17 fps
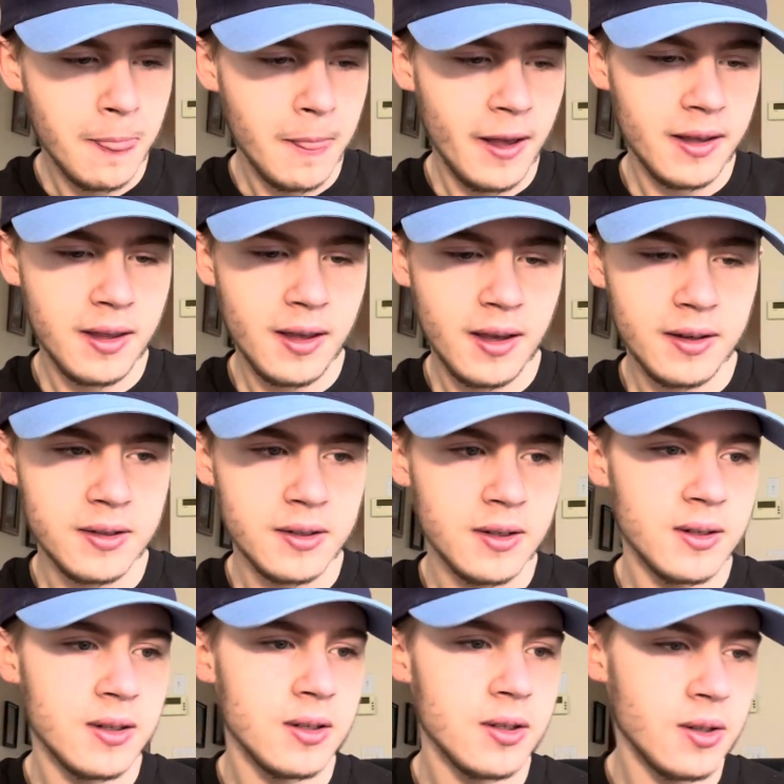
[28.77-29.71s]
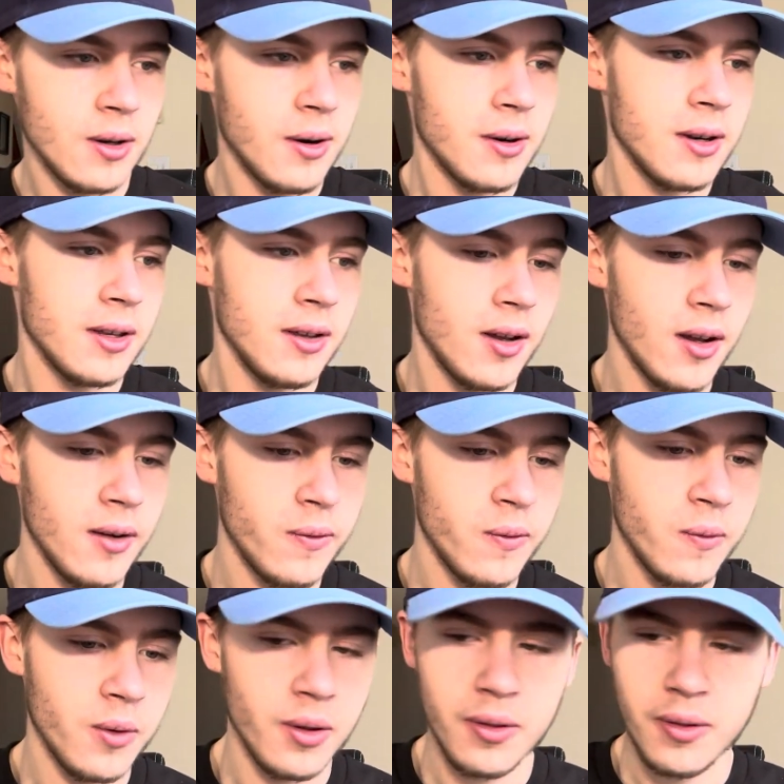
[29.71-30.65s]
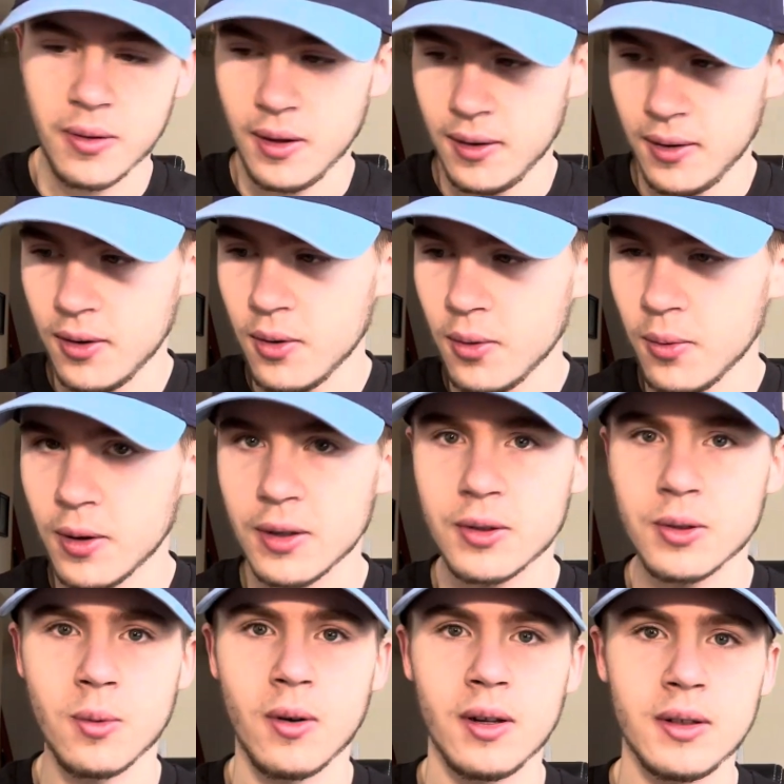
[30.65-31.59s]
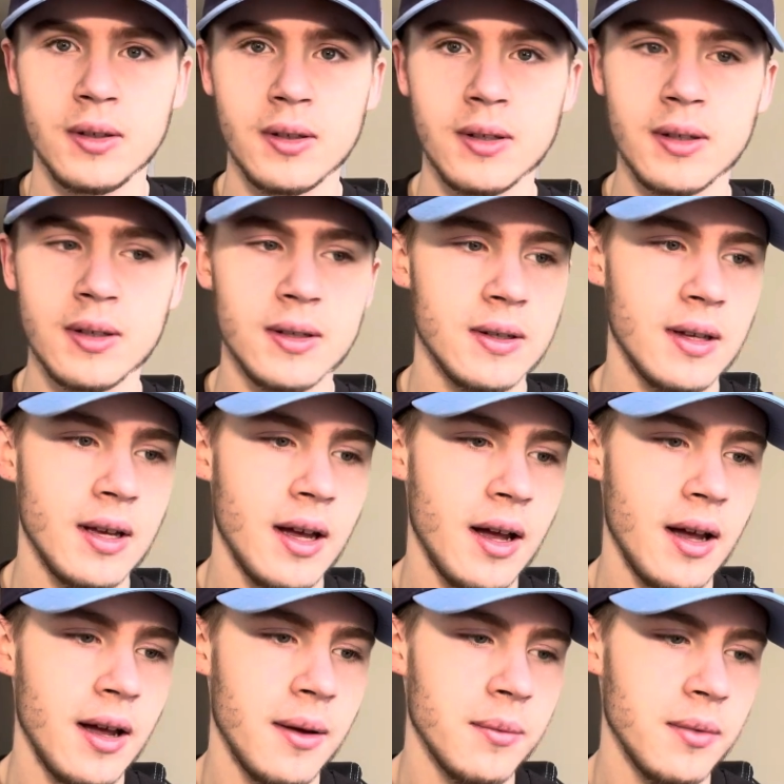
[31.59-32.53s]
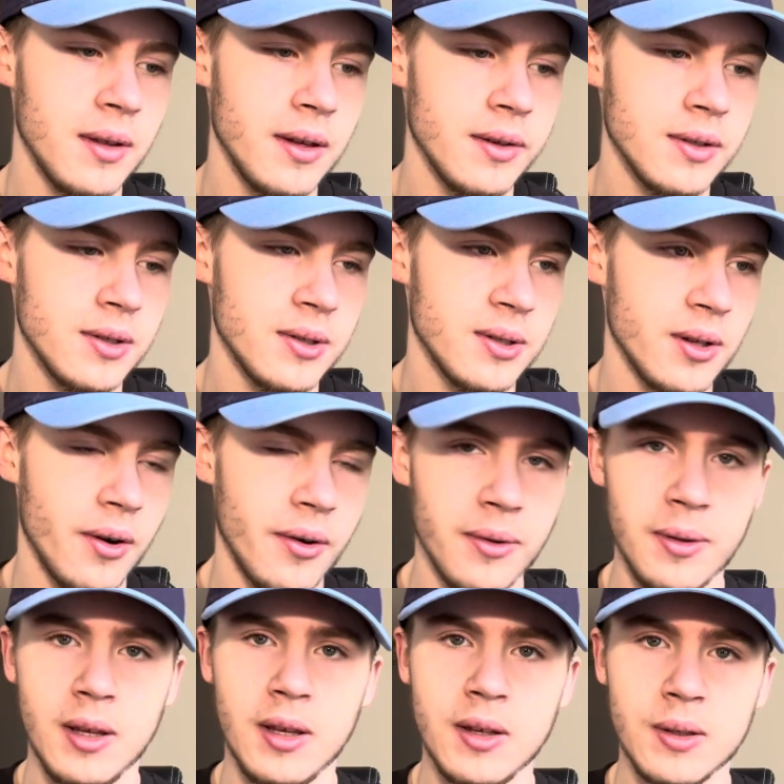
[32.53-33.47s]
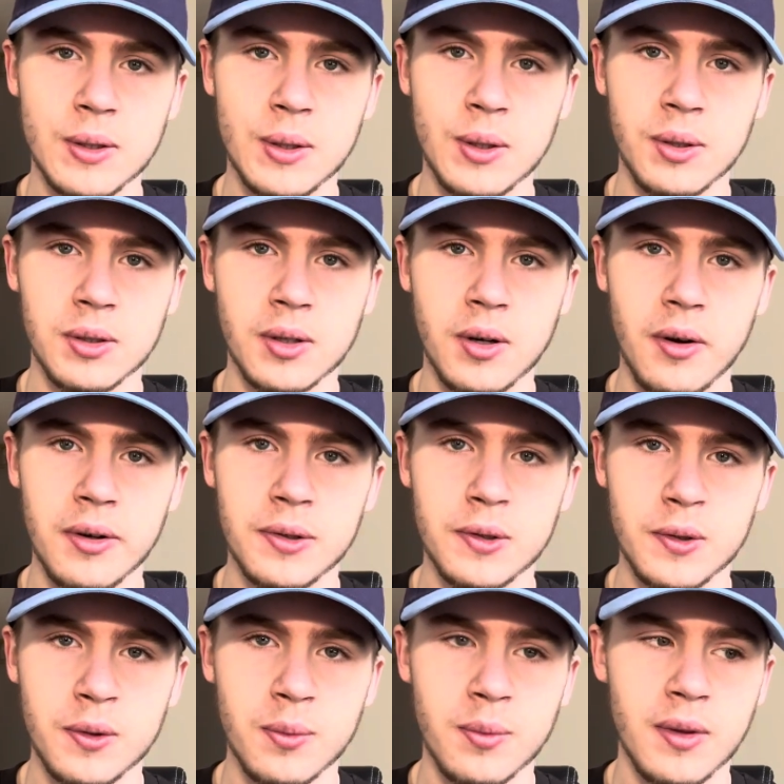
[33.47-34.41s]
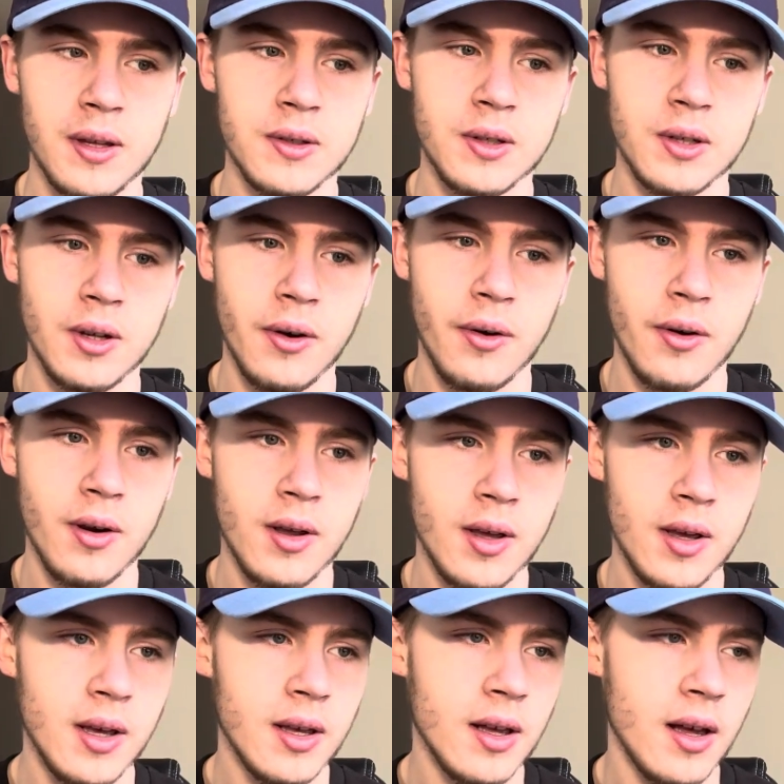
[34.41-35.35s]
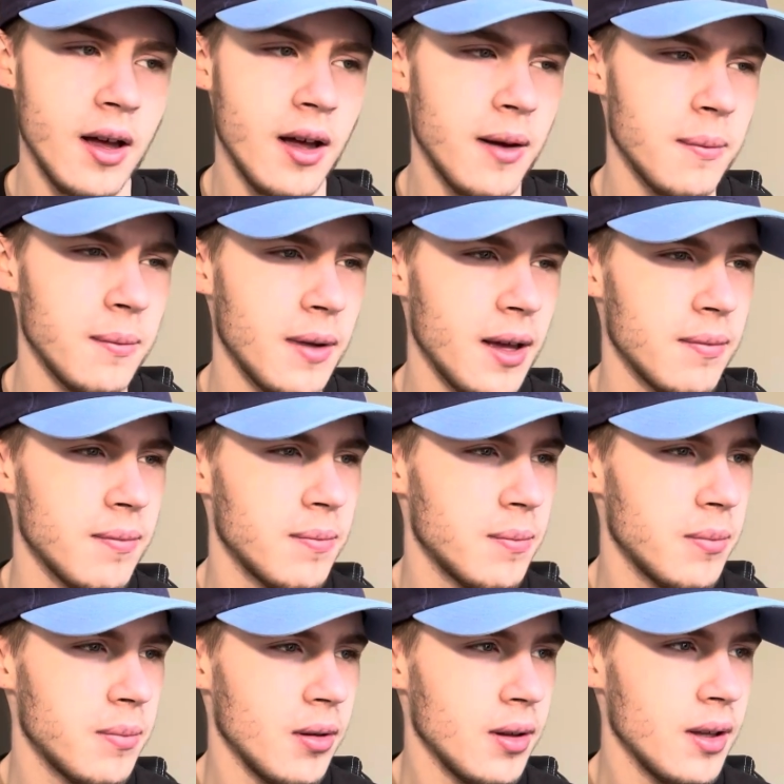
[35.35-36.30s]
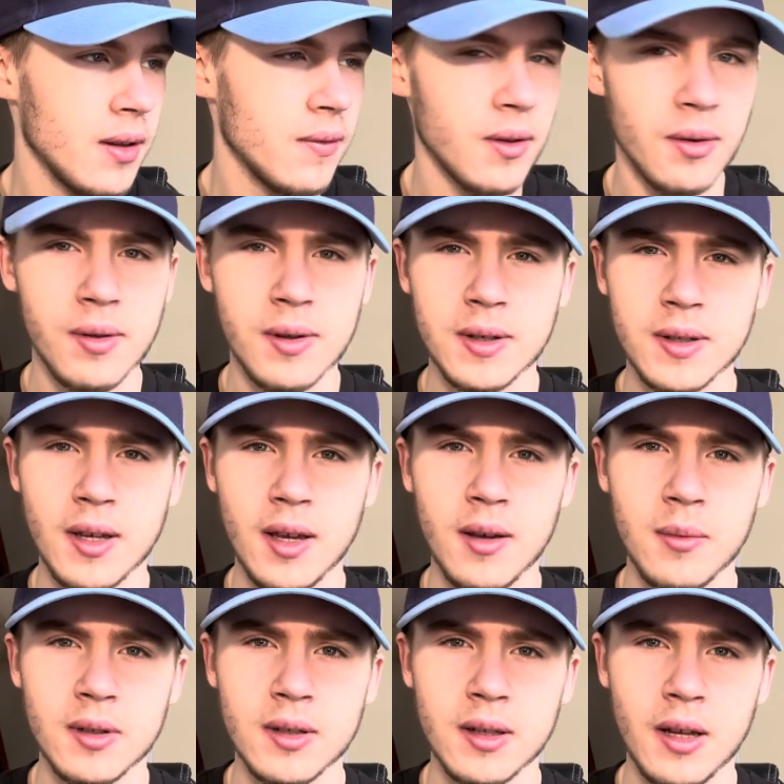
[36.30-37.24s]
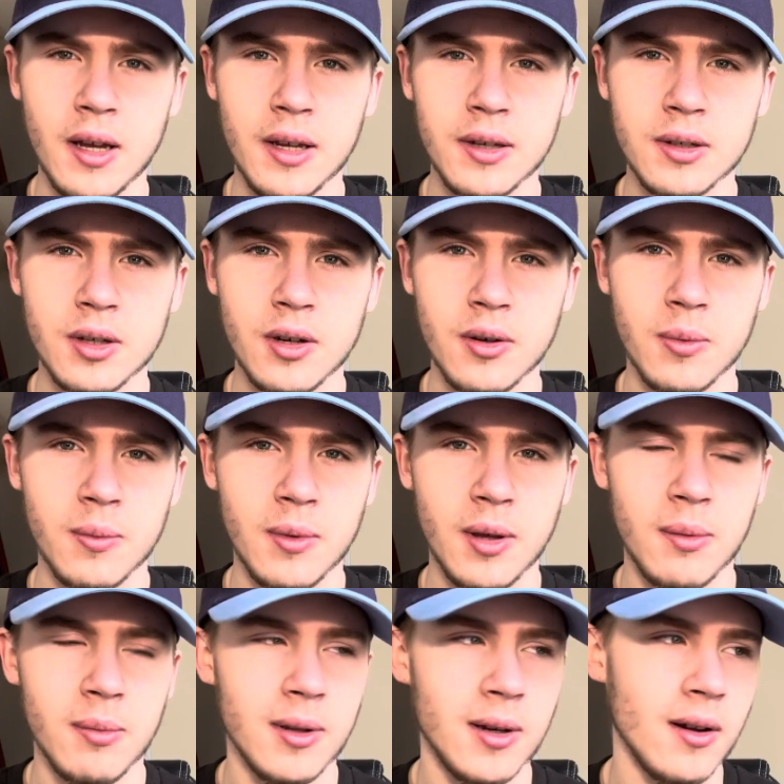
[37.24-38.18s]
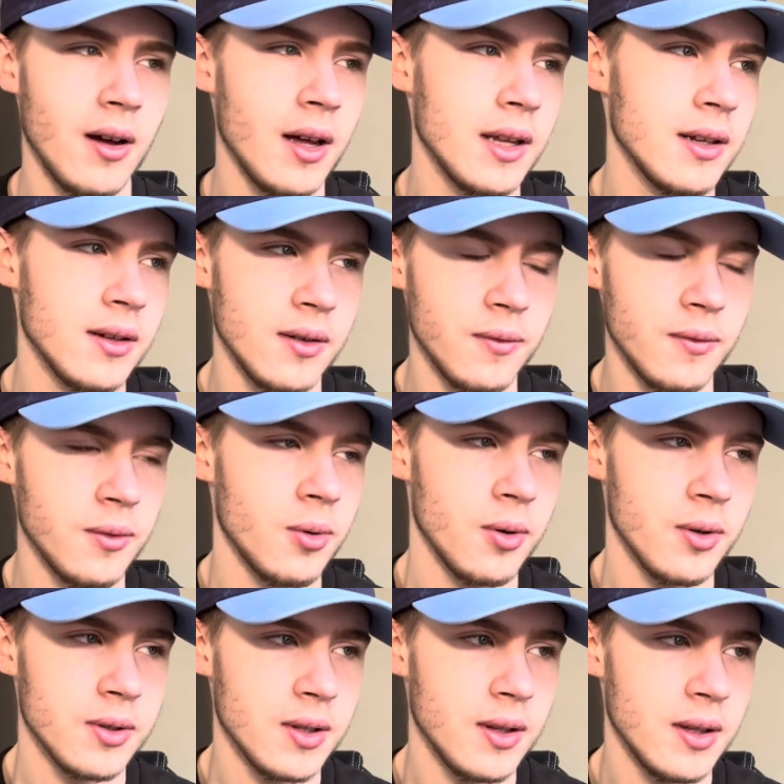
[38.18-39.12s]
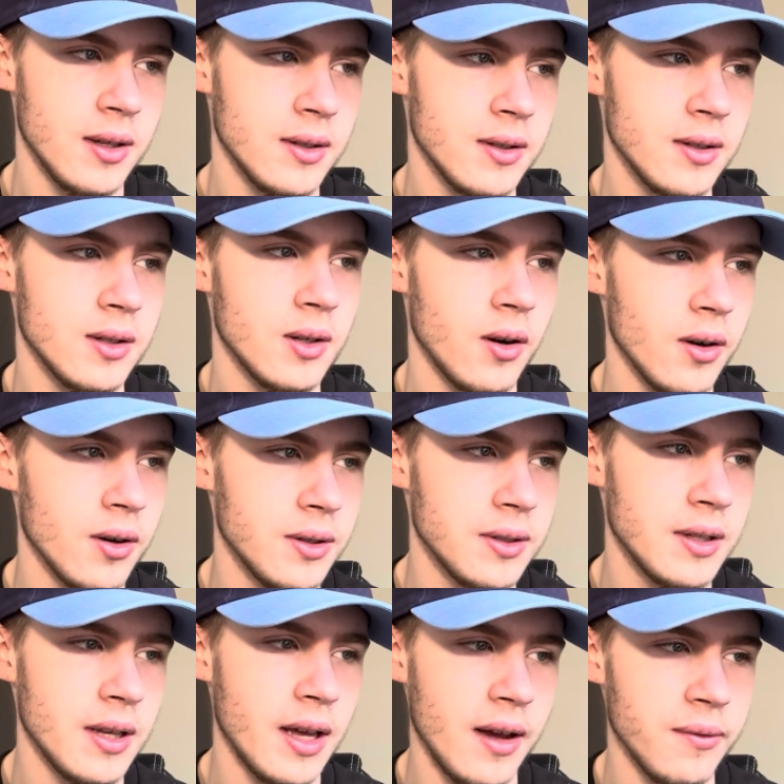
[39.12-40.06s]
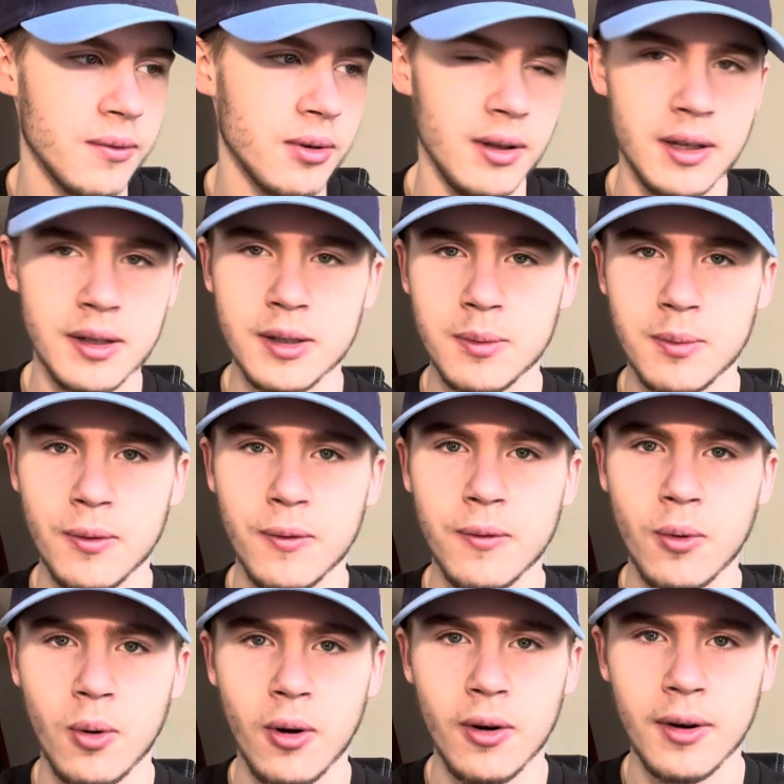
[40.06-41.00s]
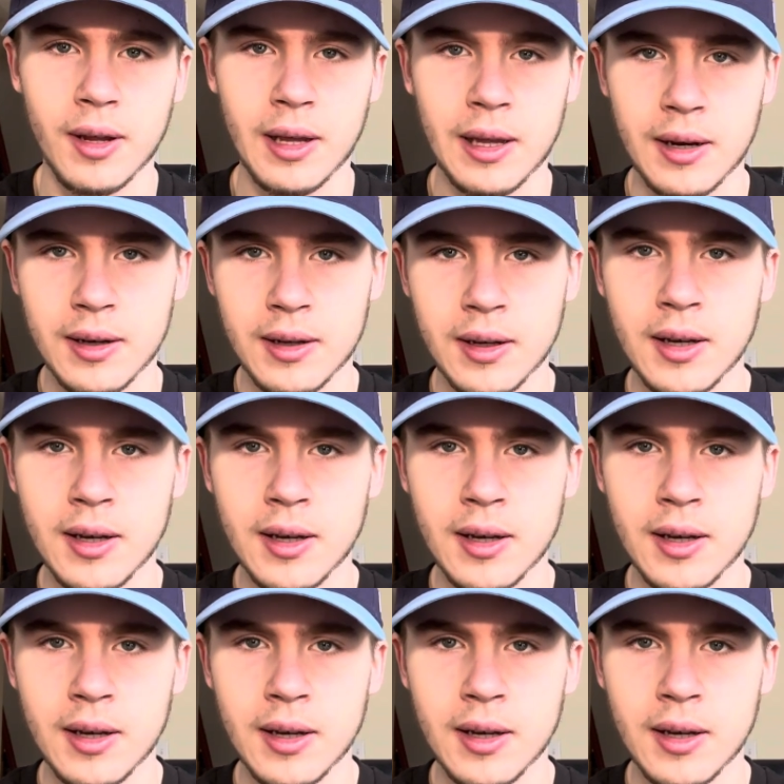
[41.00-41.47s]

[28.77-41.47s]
I guess starting off with the newest ones, these are the Easter cars from this year. I believe they're the same as last year, but maybe not. And of course, these cars have released before in